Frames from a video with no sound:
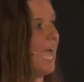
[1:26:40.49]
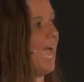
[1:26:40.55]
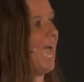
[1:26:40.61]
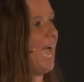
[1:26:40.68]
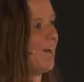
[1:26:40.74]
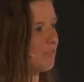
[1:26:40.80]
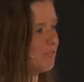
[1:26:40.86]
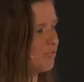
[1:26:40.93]

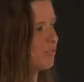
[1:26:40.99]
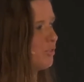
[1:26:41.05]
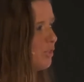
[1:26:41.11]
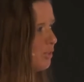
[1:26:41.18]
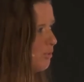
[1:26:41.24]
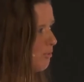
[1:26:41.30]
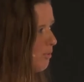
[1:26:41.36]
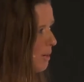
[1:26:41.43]

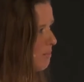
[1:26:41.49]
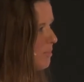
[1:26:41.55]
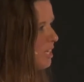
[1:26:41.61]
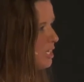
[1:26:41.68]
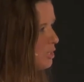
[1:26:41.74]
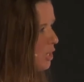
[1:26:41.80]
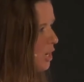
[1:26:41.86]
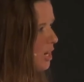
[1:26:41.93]
after
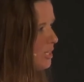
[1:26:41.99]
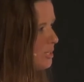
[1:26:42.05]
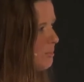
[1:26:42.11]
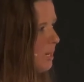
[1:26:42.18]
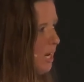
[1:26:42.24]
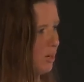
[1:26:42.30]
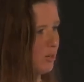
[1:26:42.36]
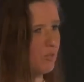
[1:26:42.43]
Ramtha talked
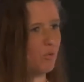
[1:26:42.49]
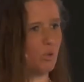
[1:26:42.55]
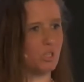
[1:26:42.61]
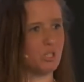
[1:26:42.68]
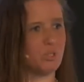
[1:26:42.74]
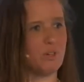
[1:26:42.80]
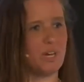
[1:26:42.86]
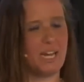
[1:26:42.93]
about
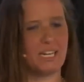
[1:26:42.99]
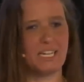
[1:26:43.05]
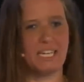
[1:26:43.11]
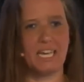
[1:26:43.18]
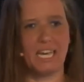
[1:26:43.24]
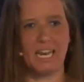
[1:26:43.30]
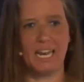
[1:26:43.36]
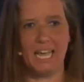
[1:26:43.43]
4-strand
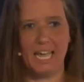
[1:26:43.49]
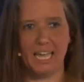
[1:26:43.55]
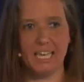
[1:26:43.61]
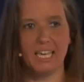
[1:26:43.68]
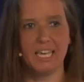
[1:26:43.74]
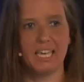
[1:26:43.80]
DNA,